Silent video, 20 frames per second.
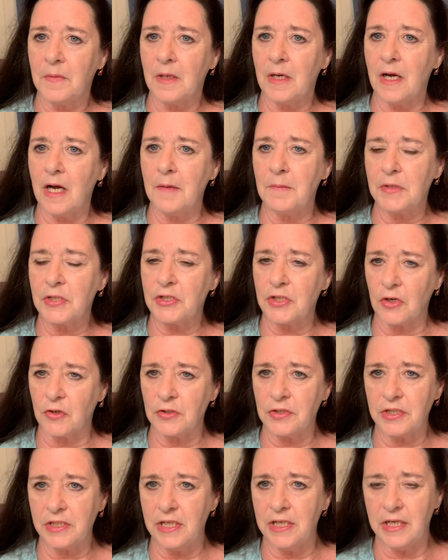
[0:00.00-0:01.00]
I'm a Star
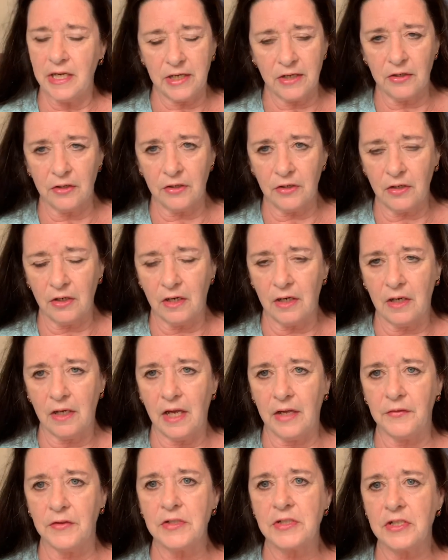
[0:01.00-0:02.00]
Seed healer,
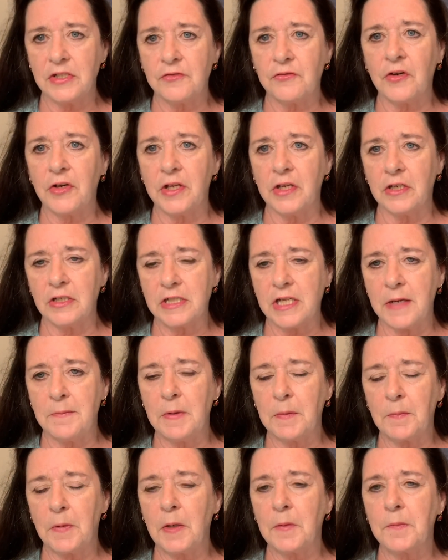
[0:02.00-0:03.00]
and this is for
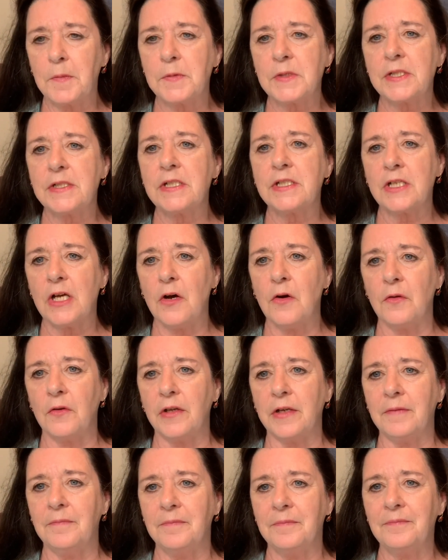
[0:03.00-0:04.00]
entertainment purposes
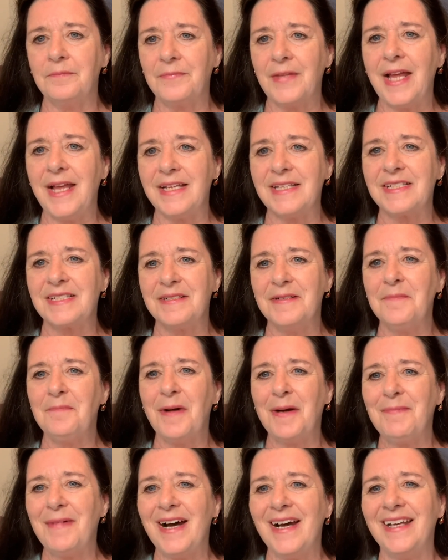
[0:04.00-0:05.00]
only. Thanks.
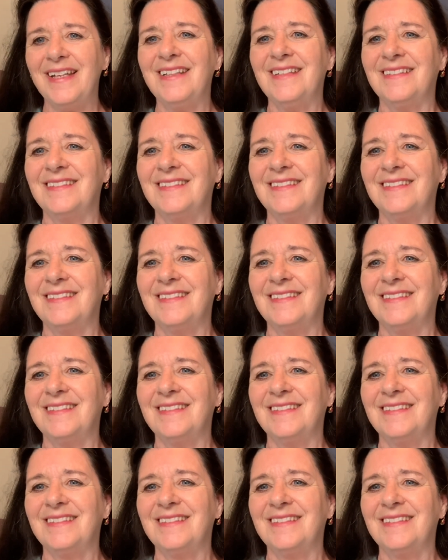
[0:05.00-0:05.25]
Bye-bye.